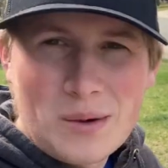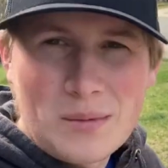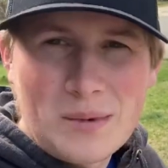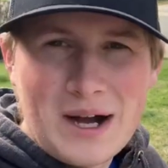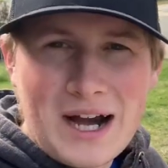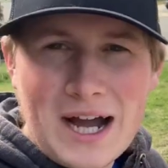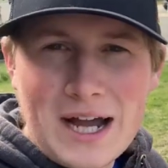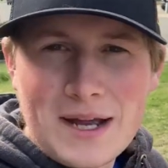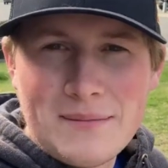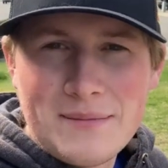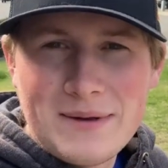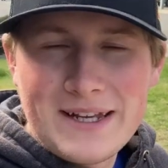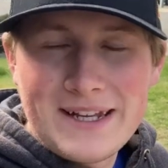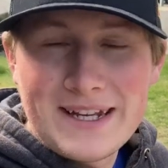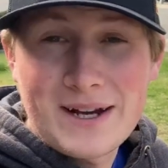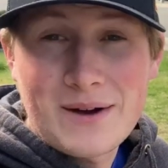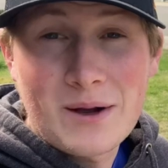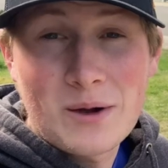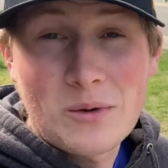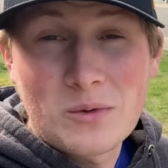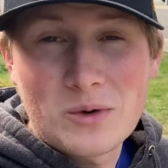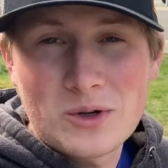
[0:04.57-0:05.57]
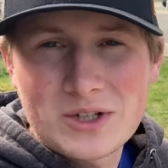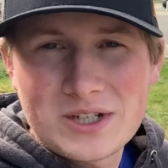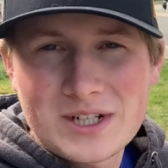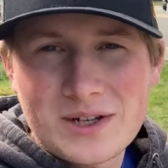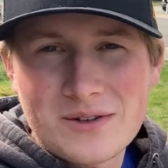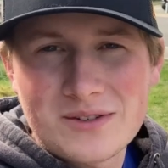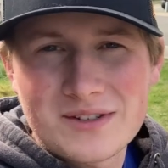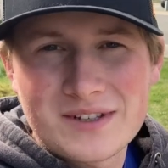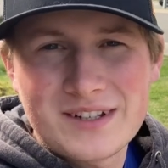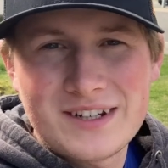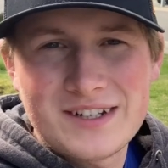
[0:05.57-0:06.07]
behind me. Now, I wish I
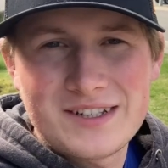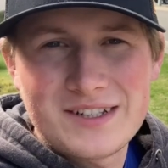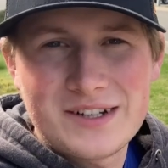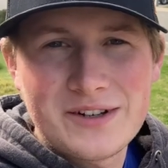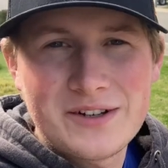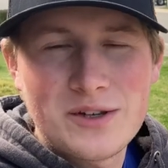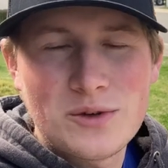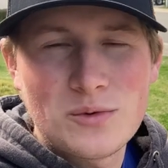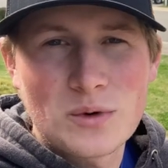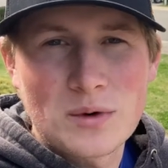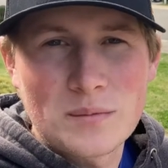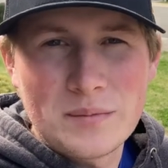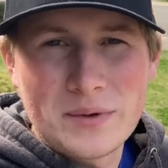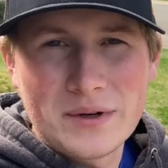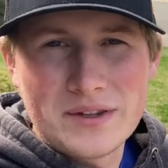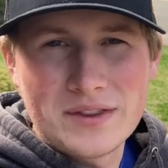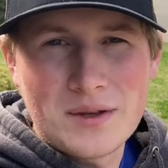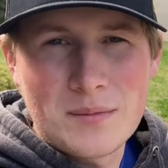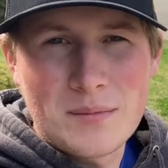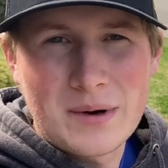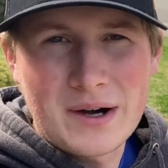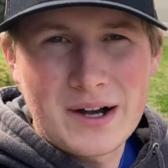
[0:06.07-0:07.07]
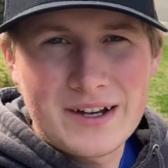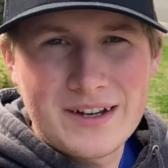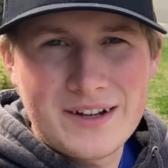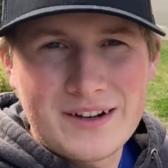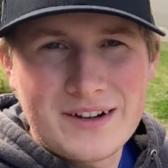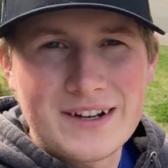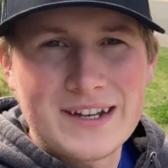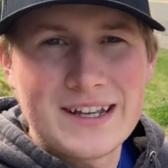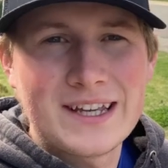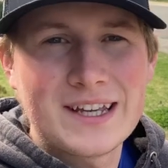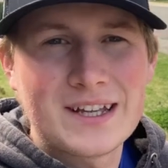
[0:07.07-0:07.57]
was going to tell you we're putting the body
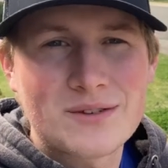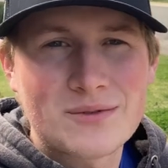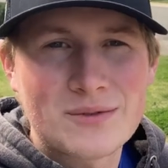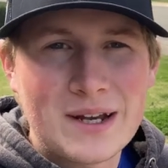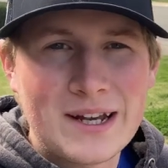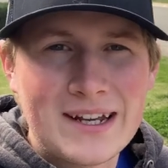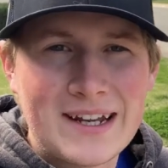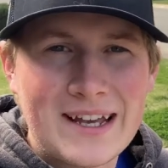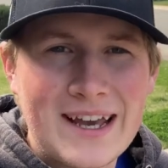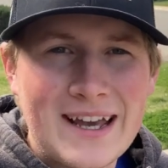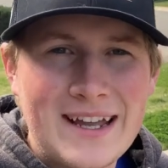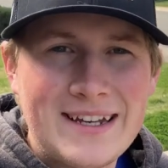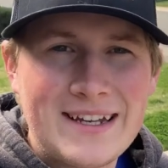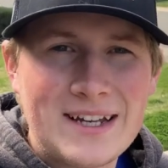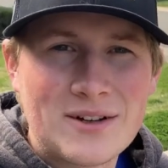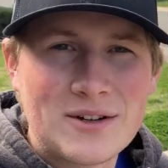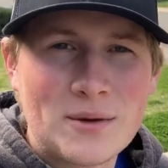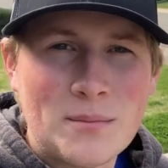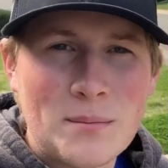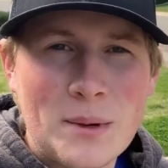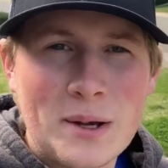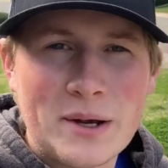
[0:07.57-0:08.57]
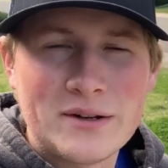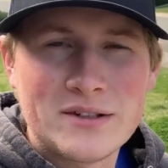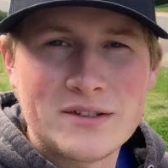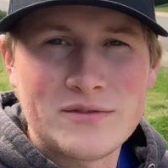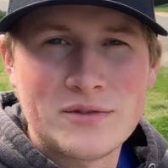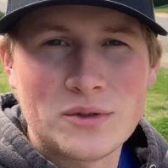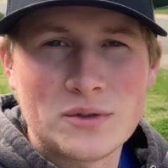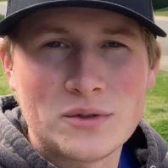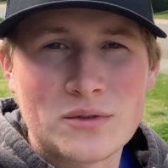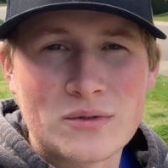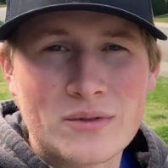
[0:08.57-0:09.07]
on and getting ready to head down to
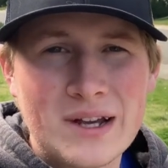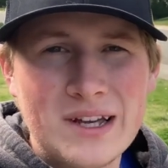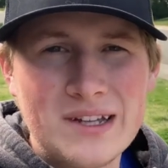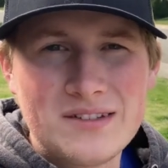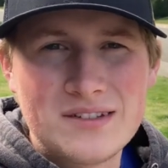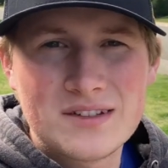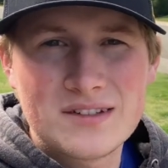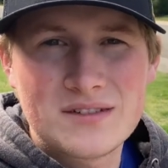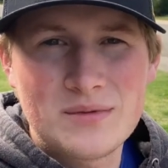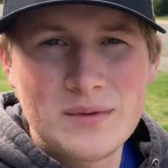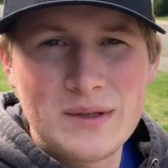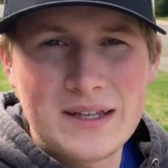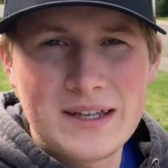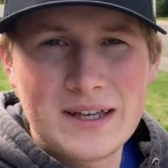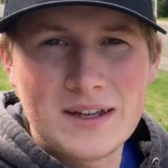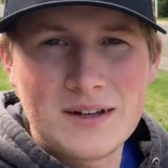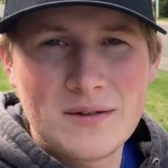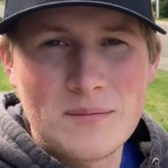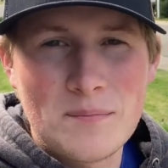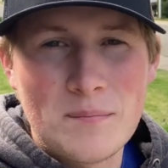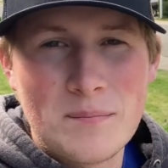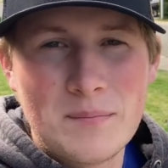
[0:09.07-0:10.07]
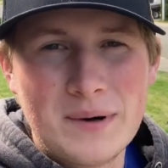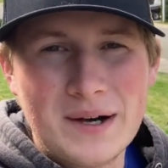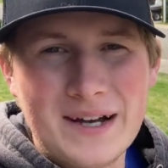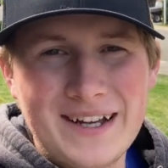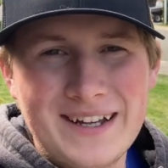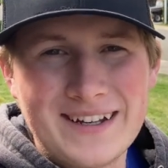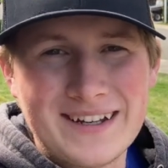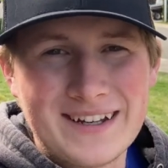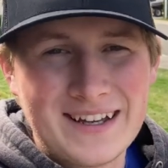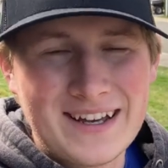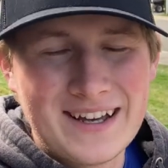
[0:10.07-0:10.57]
Marysville to race this weekend,
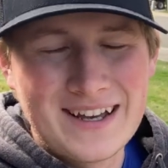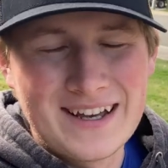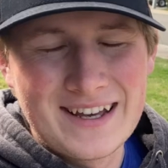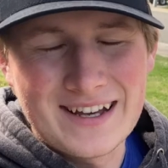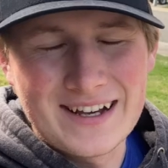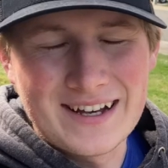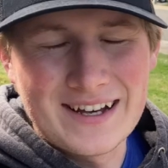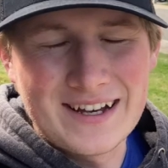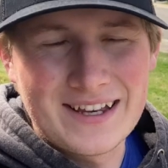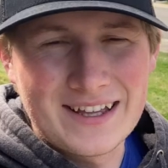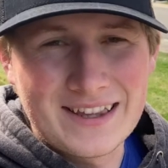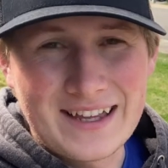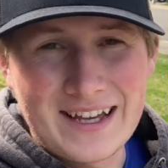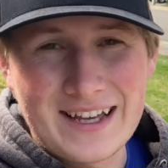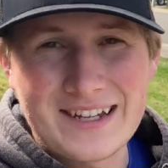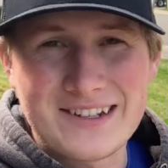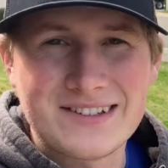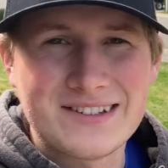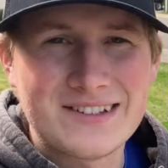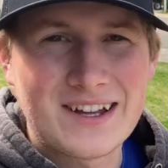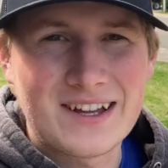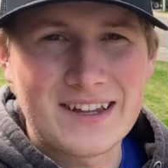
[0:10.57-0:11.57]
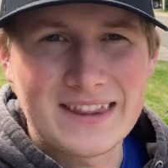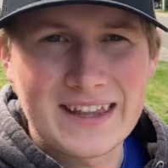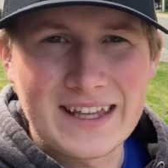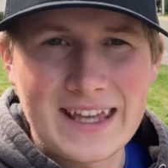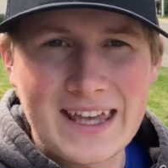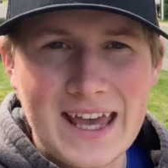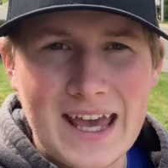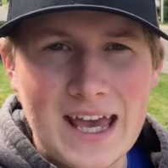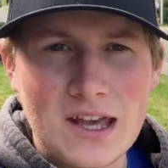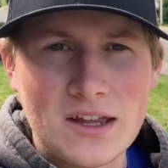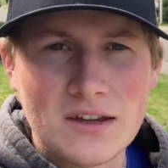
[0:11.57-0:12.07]
but uh, that is not the
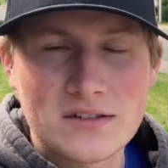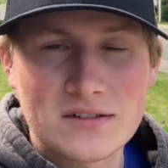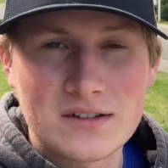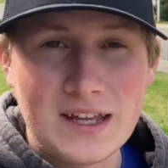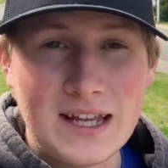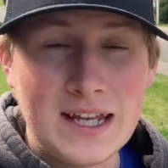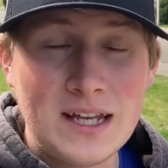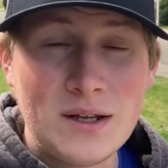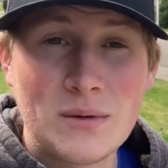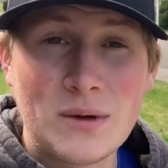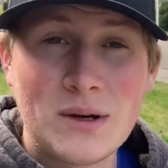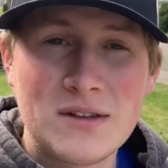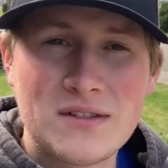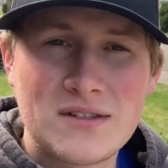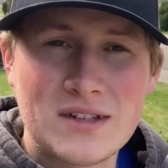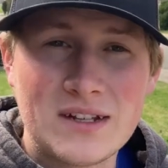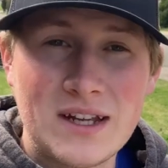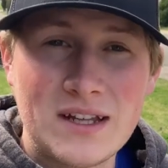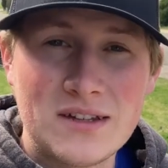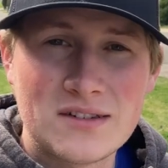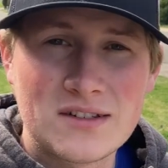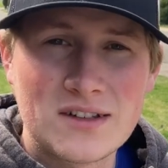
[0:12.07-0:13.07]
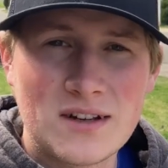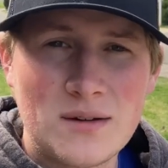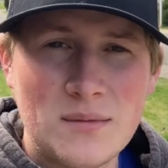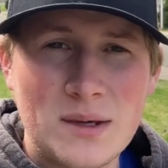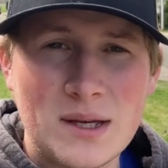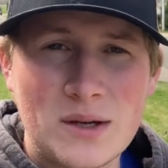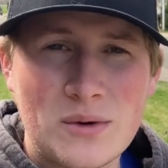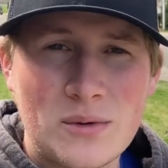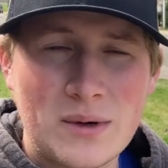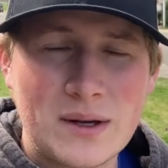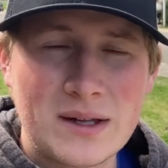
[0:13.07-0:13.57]
case. Anyways, today's going to
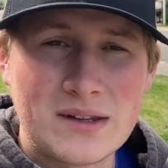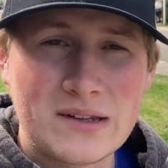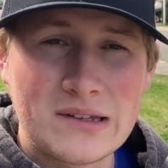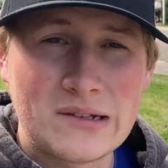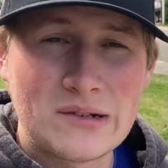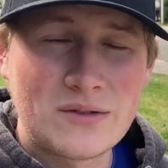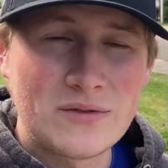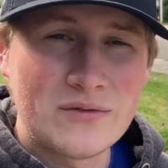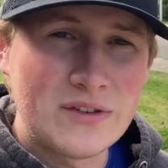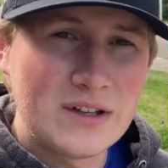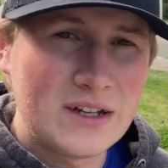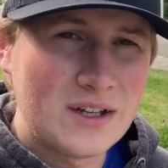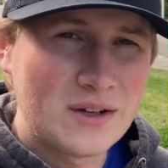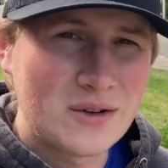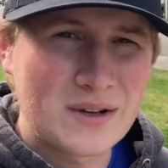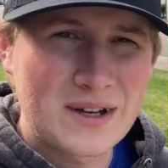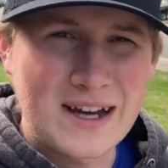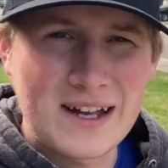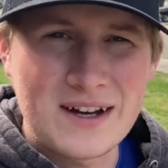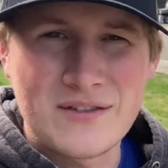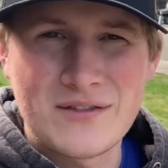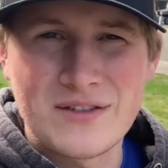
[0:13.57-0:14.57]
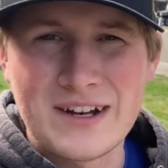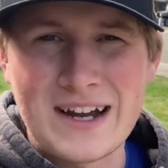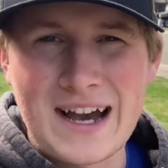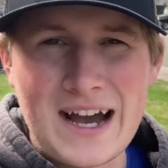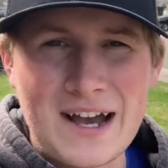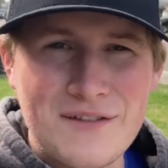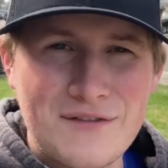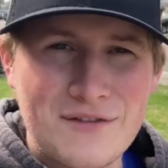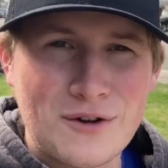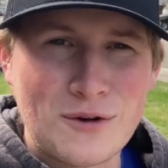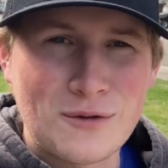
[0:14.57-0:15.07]
be a quick little video, kind of an
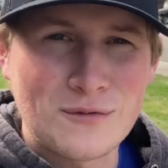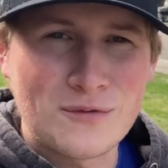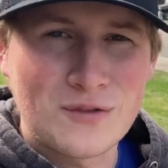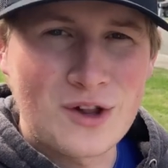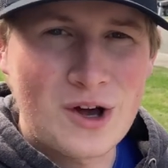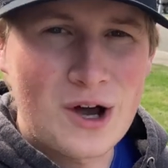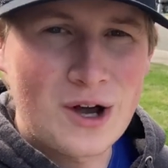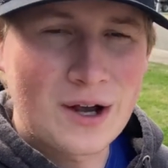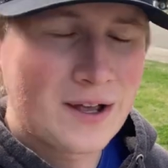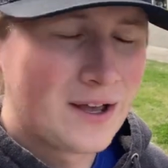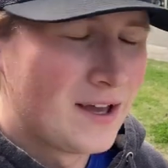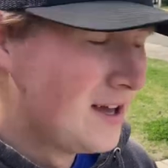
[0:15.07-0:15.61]
iPhone vlog.